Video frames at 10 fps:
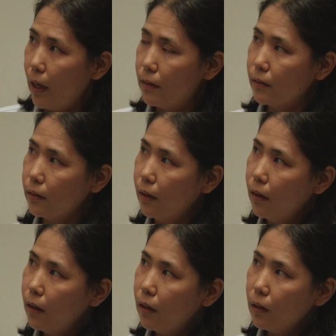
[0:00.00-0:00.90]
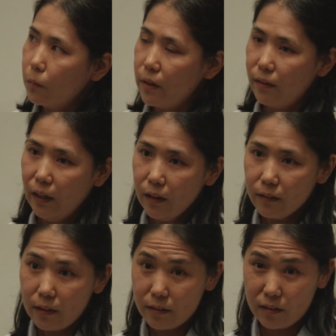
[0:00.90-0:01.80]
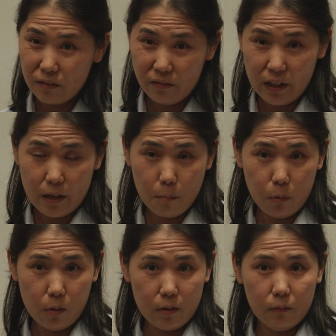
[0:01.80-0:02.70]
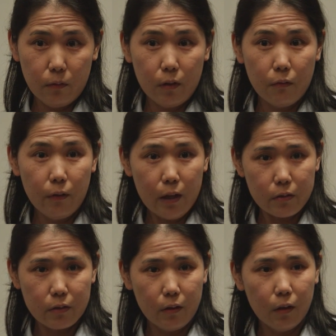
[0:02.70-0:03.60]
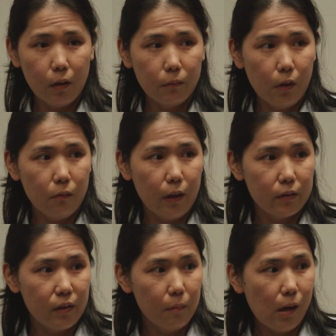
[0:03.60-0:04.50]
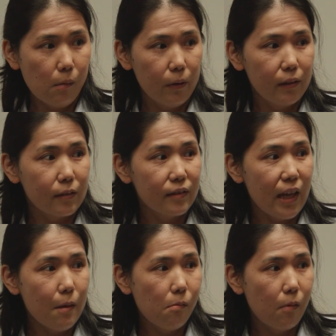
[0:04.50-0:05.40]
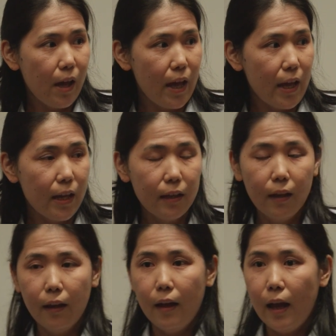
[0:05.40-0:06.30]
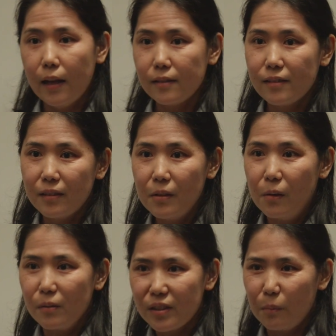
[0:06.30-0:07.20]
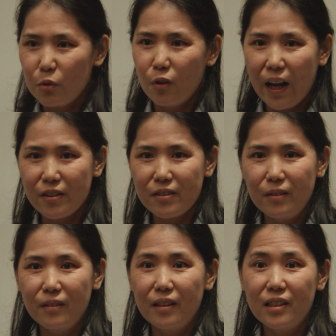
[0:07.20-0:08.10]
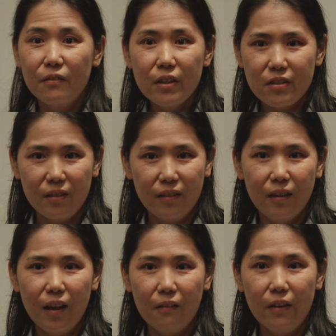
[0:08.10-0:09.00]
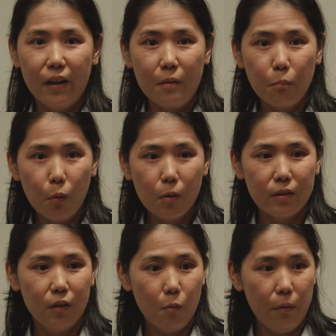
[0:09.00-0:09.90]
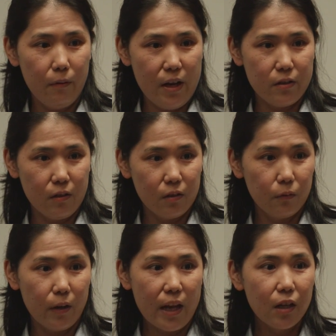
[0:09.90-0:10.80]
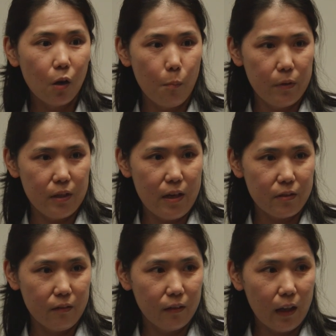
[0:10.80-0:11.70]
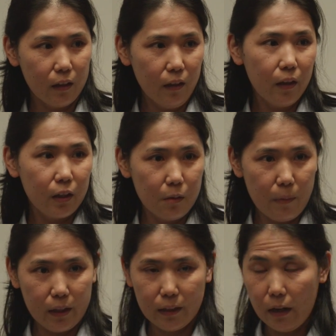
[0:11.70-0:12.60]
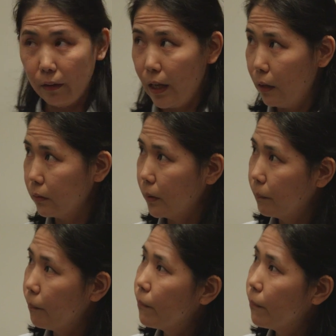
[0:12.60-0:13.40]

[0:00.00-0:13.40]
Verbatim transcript: And We think this is really important for the function of the olfactory bulb in the same way as, you know, subtraction and division are very important operations for any computations that you might carry out.